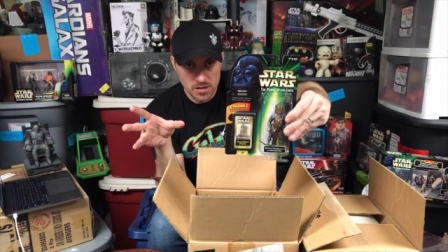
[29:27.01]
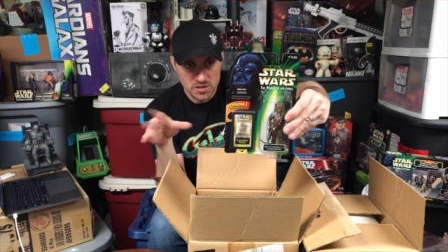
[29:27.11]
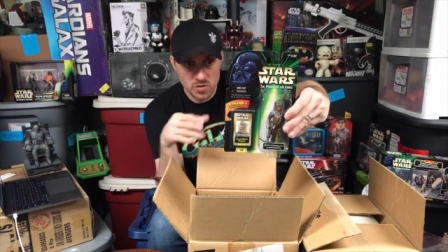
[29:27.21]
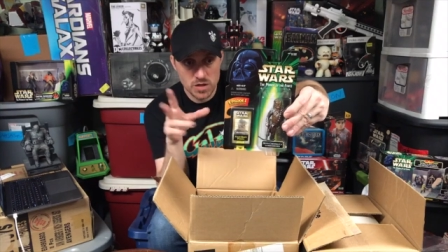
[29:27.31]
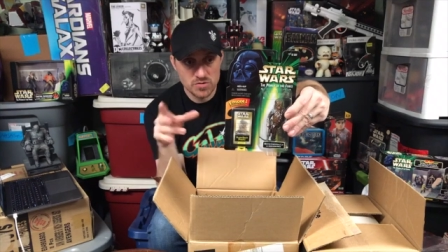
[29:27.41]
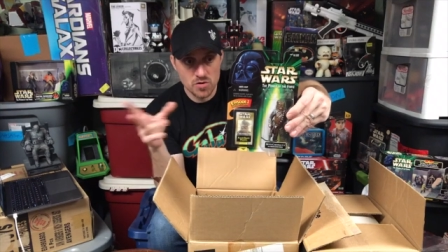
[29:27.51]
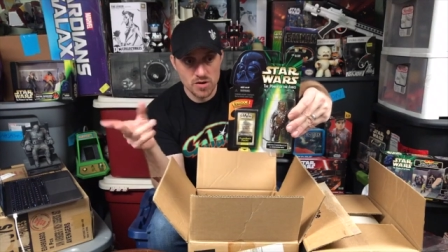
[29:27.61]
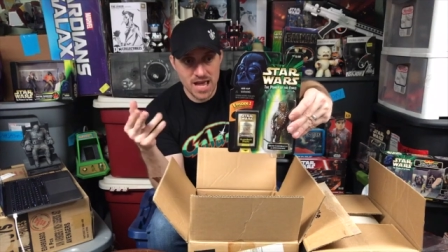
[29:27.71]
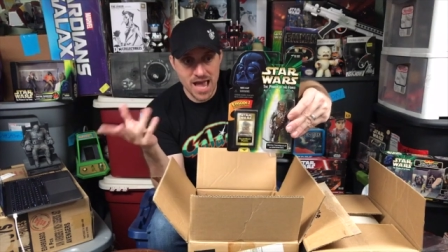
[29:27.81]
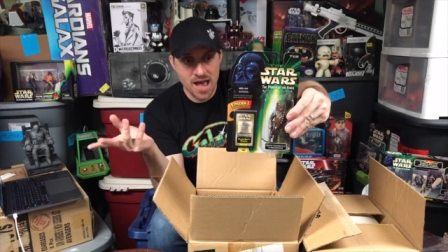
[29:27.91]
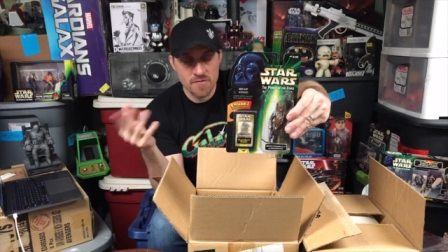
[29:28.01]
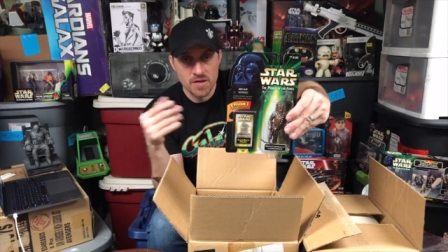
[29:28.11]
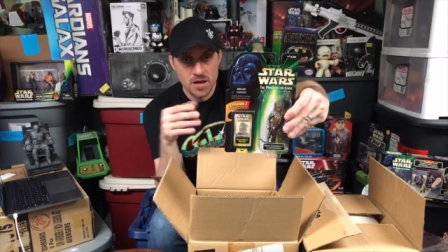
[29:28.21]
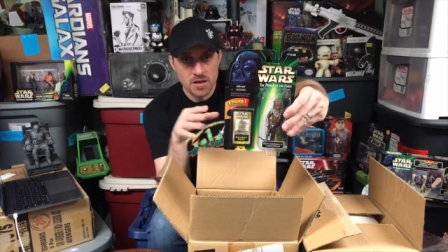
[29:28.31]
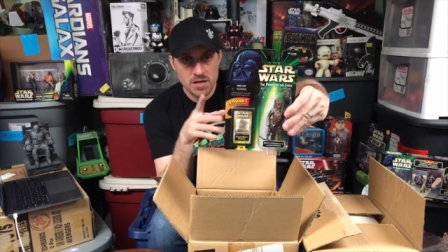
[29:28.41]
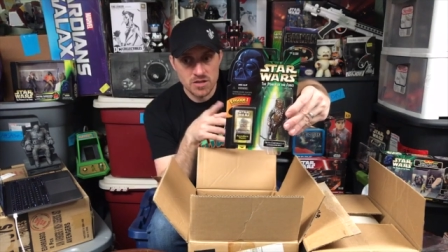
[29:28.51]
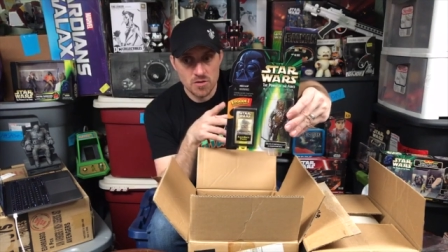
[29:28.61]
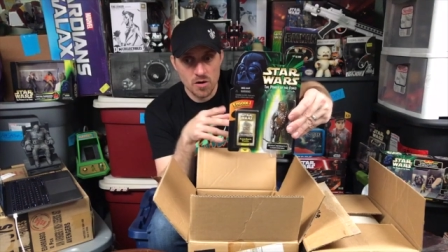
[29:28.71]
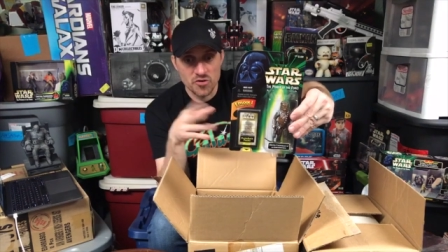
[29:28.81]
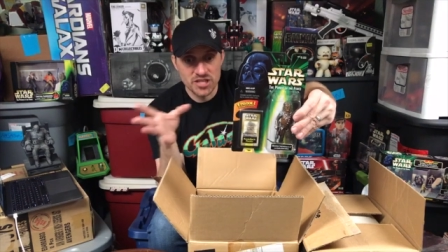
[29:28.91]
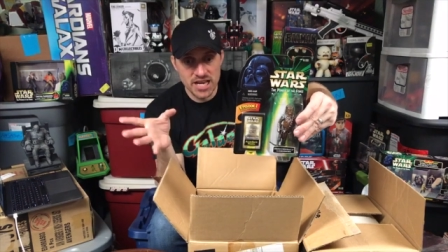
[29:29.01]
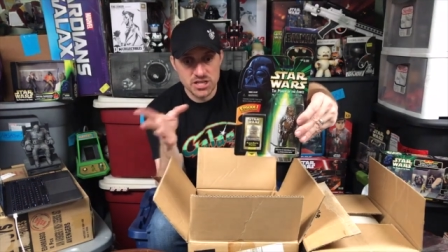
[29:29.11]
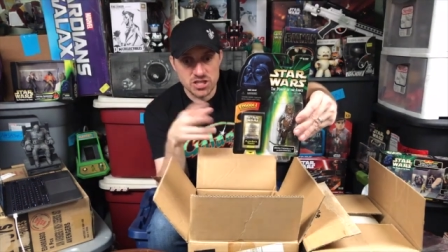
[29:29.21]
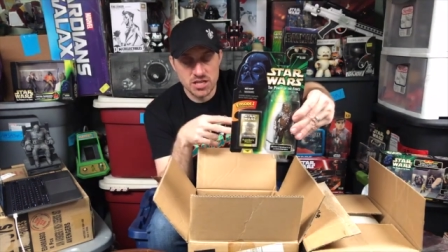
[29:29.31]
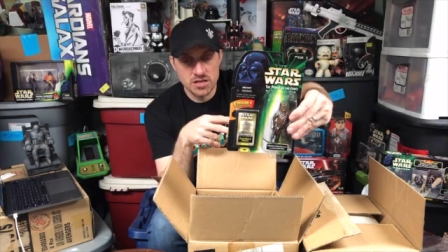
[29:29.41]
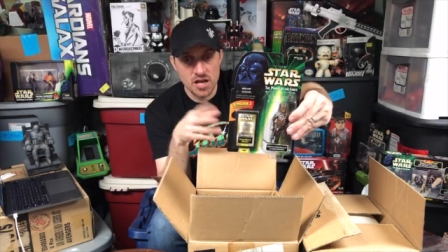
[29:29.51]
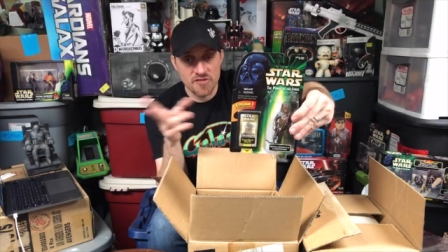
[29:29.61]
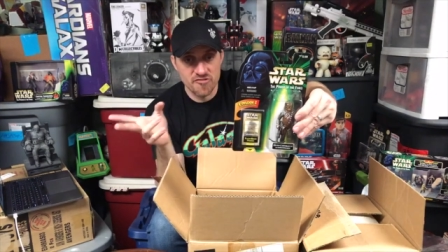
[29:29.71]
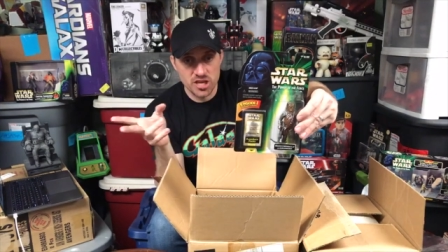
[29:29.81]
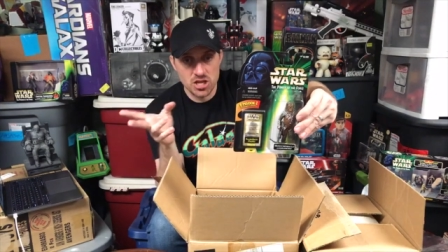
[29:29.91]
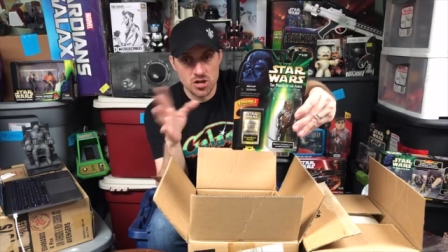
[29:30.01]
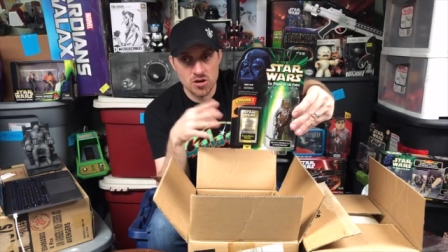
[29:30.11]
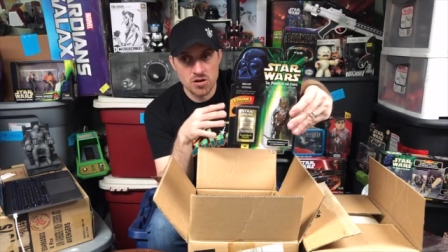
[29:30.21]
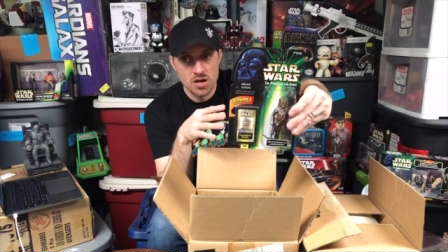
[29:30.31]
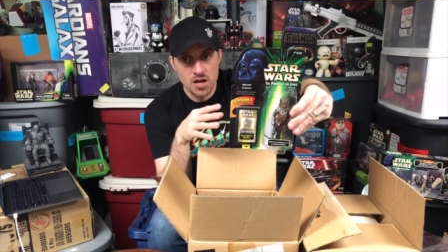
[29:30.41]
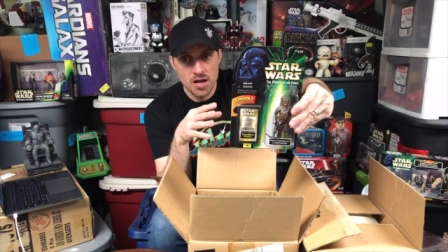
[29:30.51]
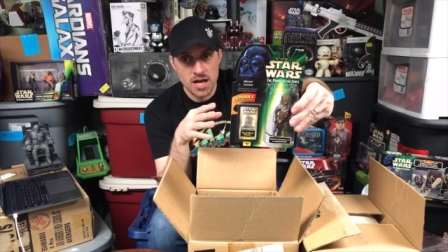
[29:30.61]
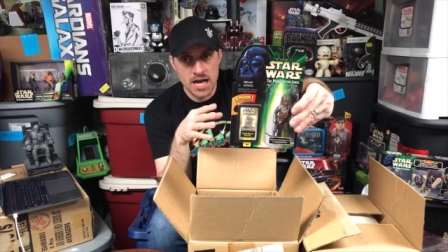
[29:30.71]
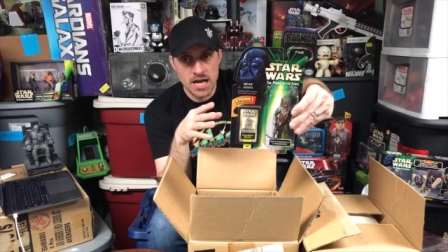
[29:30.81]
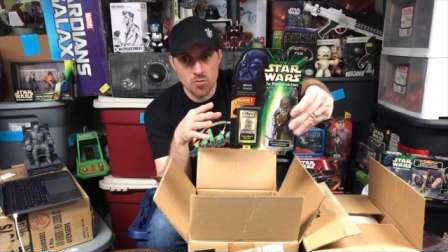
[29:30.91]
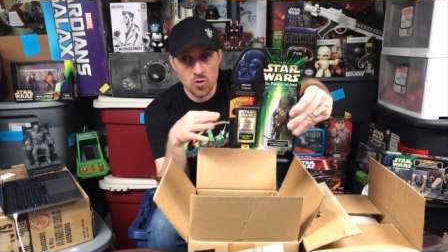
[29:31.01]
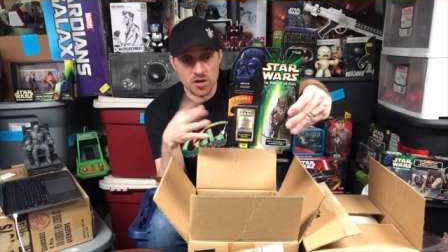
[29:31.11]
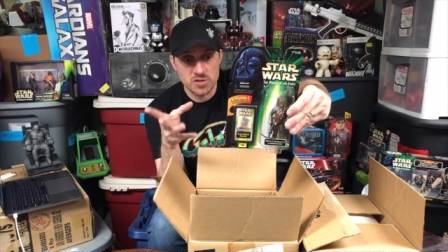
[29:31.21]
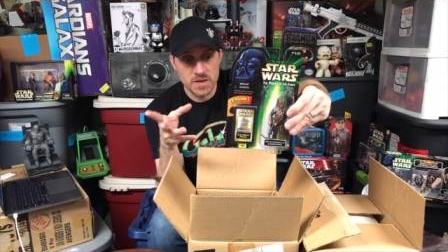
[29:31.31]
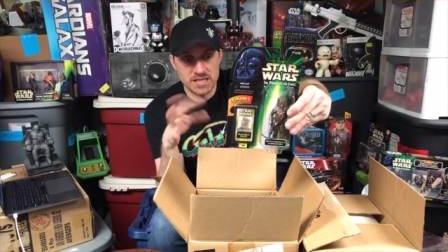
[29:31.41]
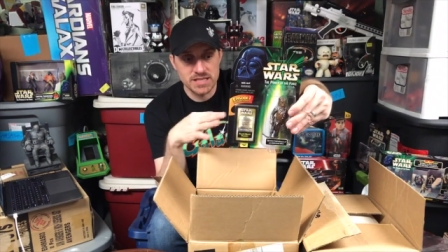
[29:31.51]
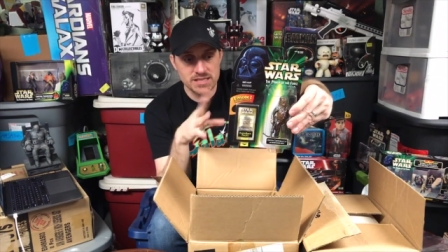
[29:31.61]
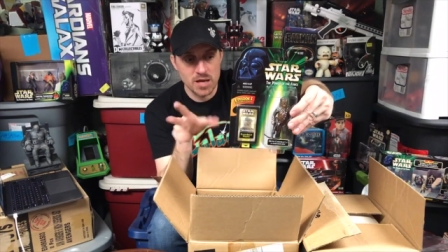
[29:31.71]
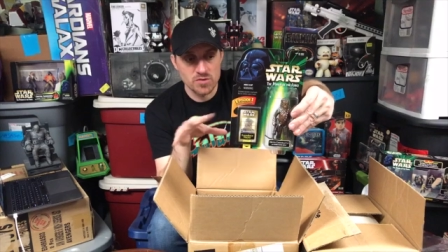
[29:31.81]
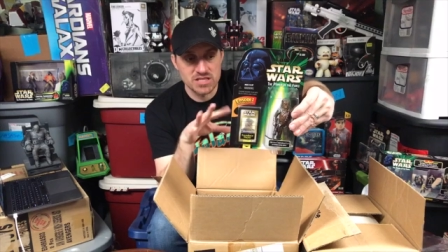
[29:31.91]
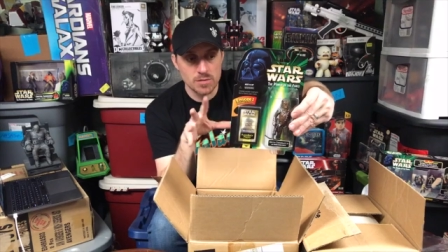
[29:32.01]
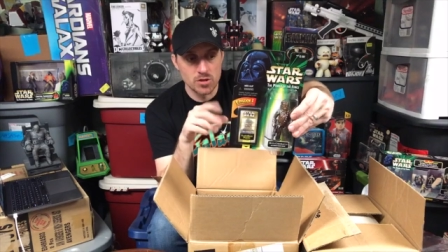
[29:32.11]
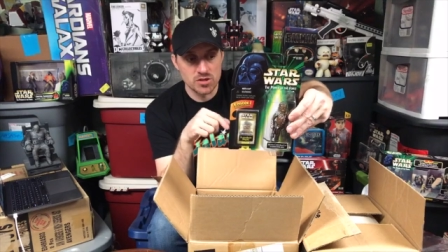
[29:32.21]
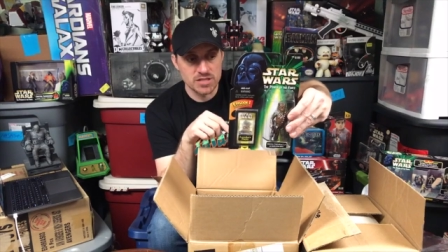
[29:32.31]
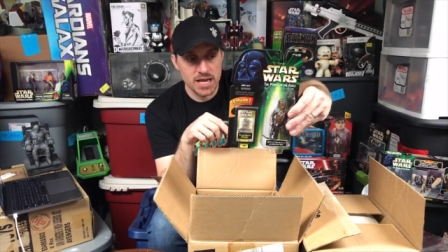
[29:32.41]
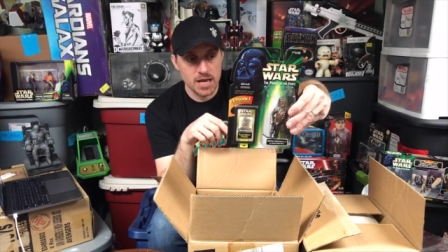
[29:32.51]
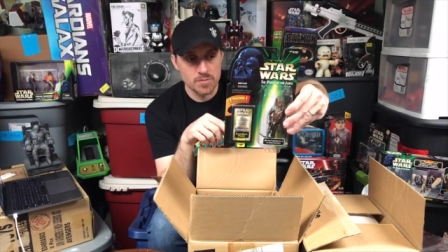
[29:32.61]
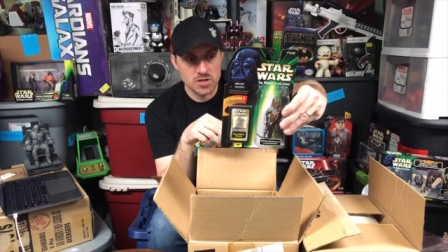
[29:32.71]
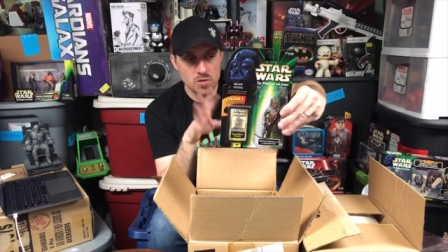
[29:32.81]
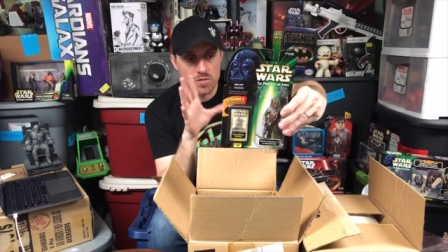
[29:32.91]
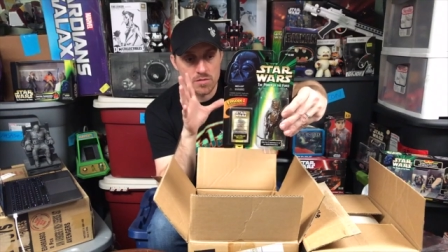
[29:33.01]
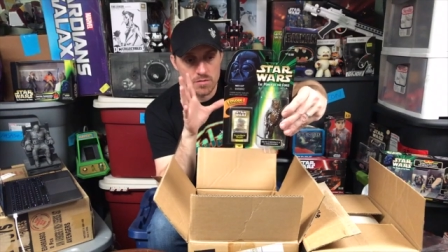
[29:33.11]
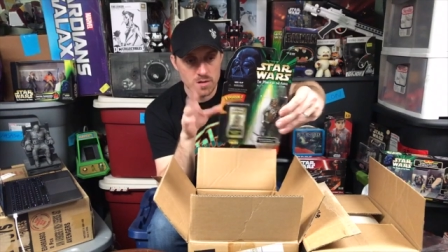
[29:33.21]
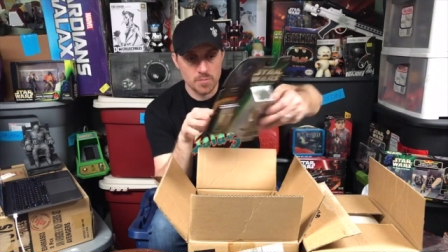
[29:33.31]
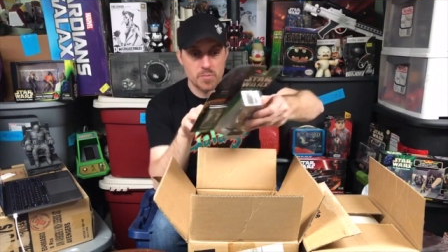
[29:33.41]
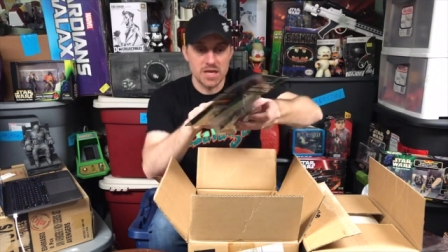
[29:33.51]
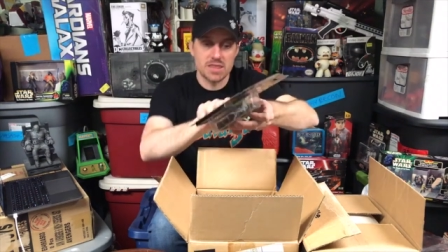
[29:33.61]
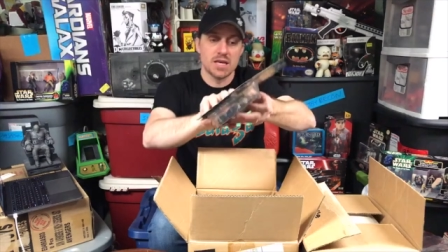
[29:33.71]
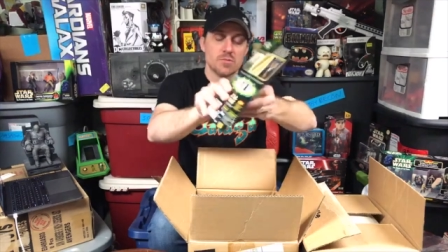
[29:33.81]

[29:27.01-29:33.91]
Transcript: So he was going to have either a relation, a figure, or a species that was similar to him. So big thing, it